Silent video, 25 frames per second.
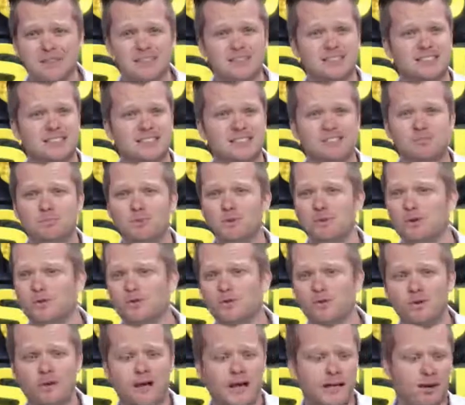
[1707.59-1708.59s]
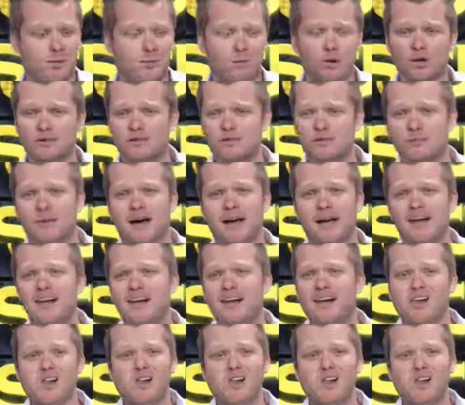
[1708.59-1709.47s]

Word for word: It's it's beautiful. I can work from my